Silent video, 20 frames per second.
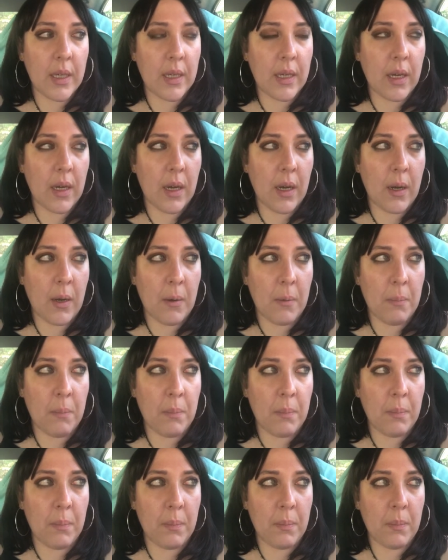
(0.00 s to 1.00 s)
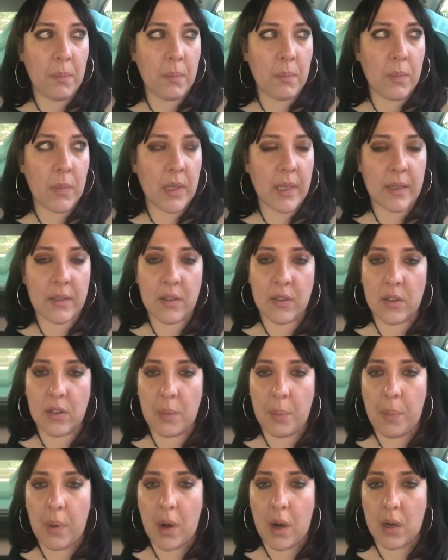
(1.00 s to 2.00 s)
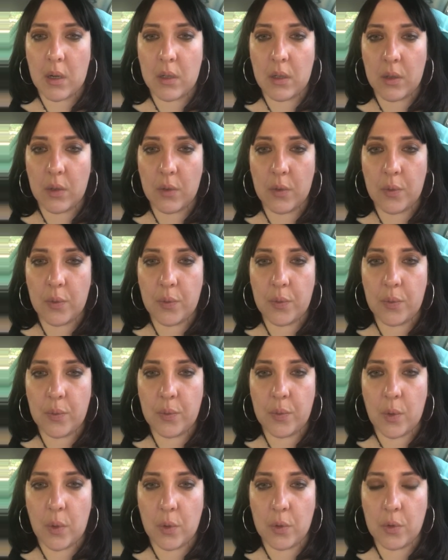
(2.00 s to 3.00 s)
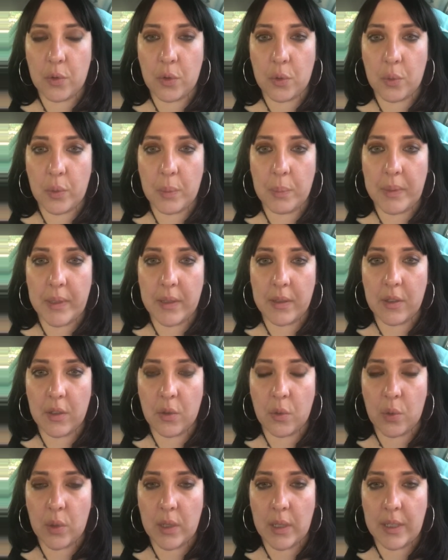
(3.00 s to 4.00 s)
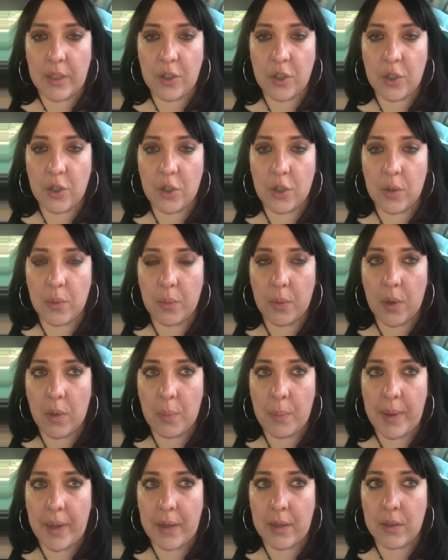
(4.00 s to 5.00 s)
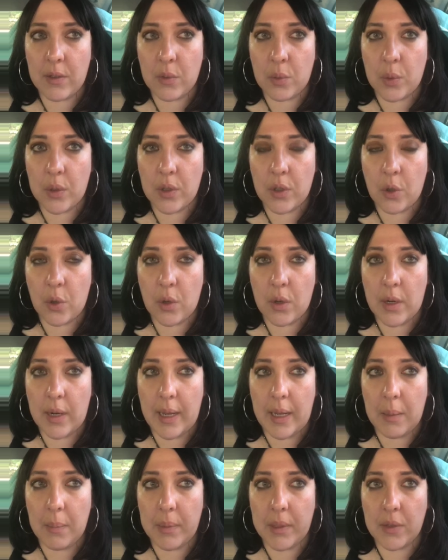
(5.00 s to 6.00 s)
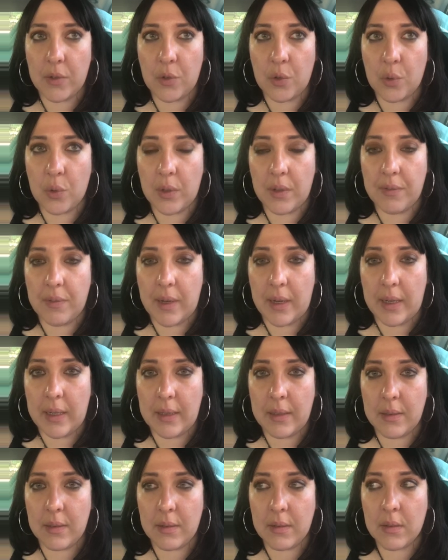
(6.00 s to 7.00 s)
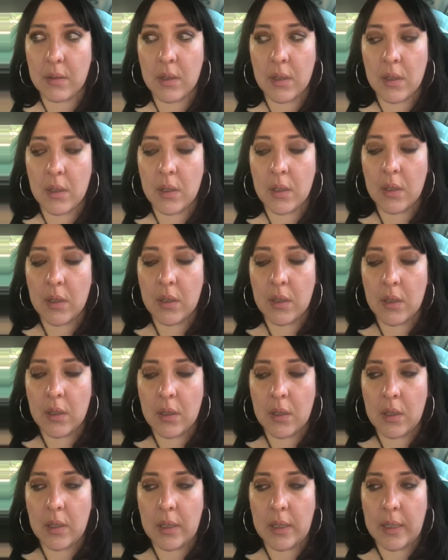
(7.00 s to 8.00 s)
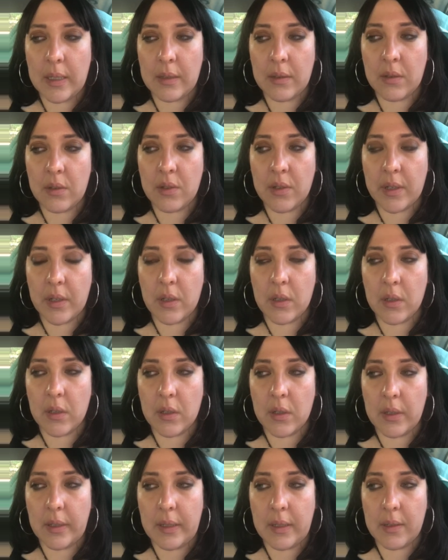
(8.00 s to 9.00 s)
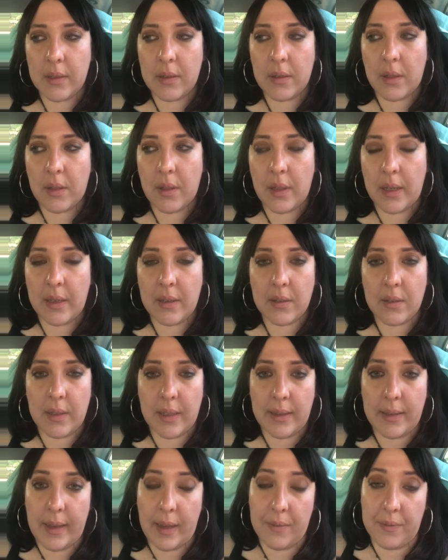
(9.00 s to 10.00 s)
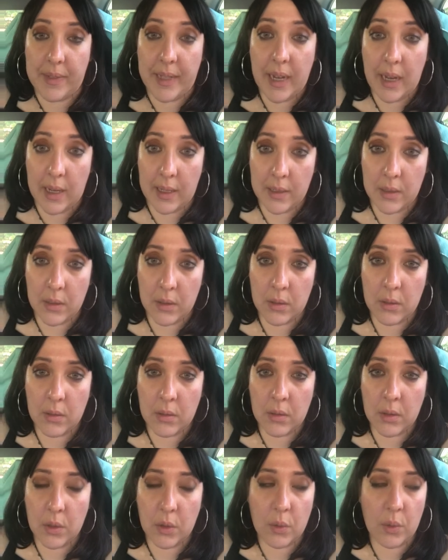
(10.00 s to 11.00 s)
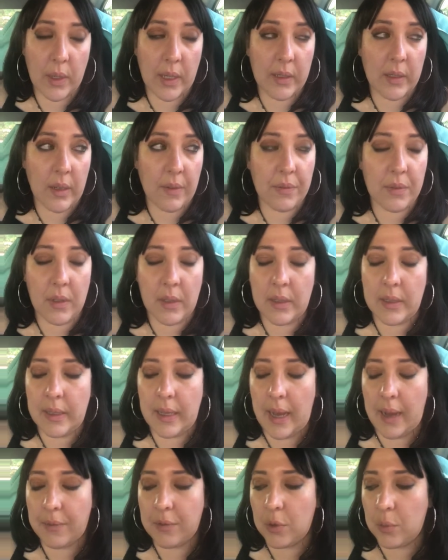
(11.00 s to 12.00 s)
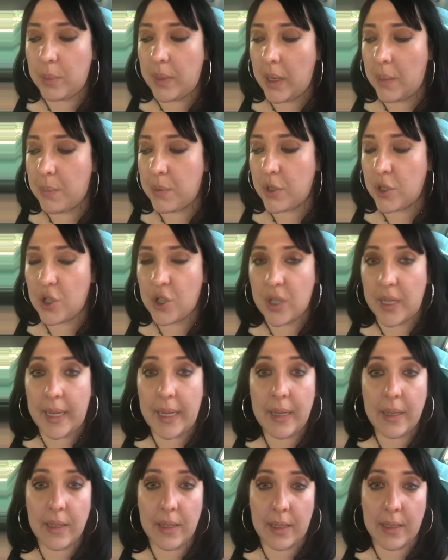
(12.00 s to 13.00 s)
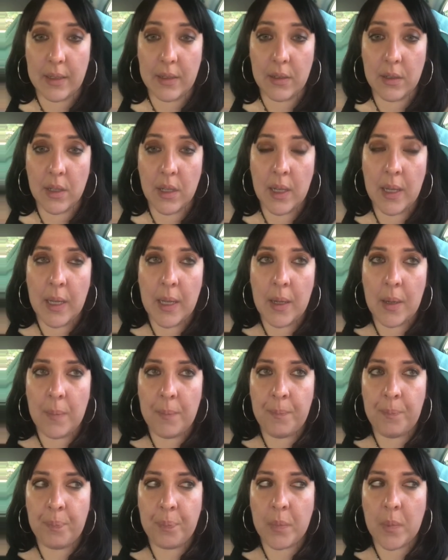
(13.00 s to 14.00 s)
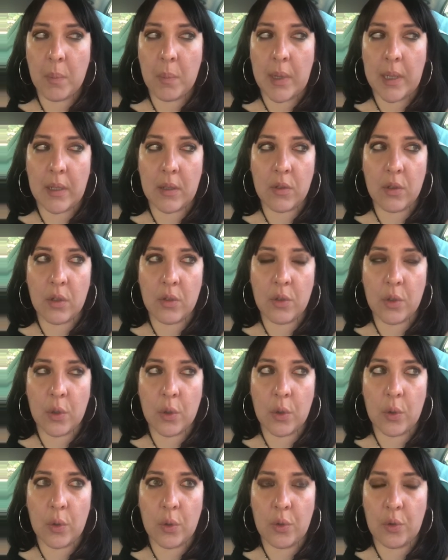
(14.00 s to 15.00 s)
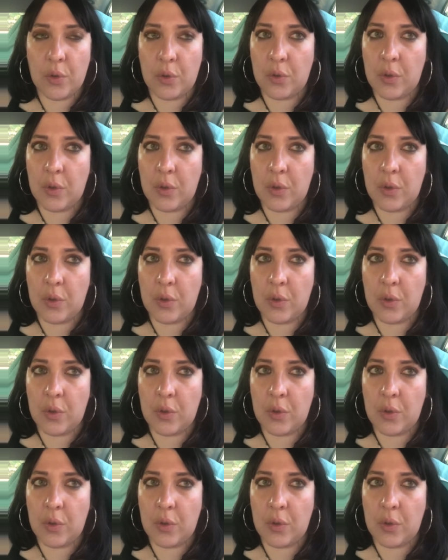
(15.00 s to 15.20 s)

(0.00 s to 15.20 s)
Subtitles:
I guess it's a part of also rebuilding relationship with parents when you're able to revise and see clearly things that they've done. You definitely have to be appreciated, but it's also good to